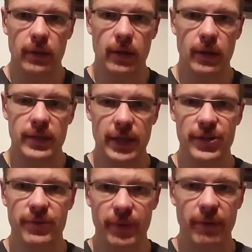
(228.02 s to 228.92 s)
uh,
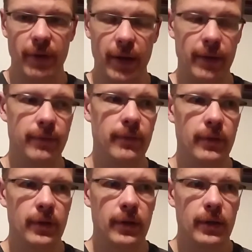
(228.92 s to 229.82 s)
session we ran.
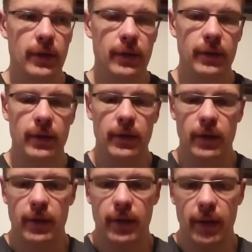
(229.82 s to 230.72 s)

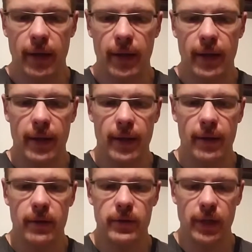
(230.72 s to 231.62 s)

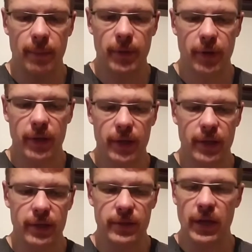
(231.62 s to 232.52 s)
And I'm going
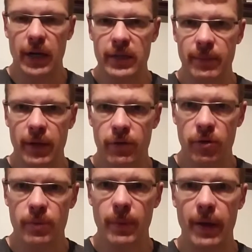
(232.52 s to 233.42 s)
to talk to my
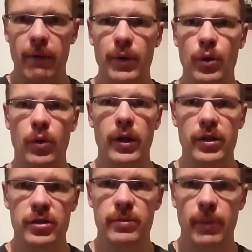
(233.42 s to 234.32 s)
group about recording
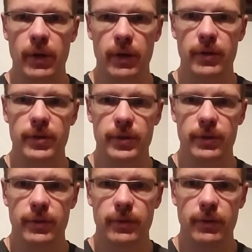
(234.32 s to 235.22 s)
Spurs,
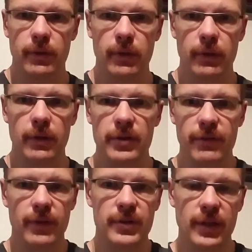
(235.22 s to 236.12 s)
this
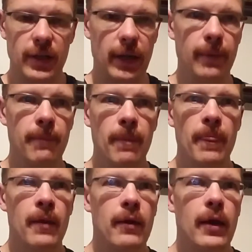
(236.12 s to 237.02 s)
for the Sunday.
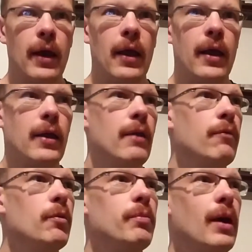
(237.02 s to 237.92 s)
And then
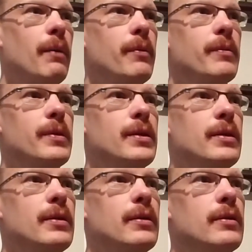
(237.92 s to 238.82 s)
we'll probably
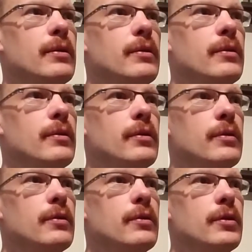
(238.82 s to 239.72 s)

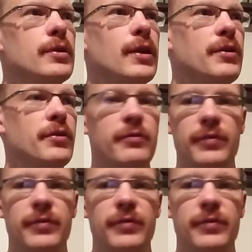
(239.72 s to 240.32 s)
start doing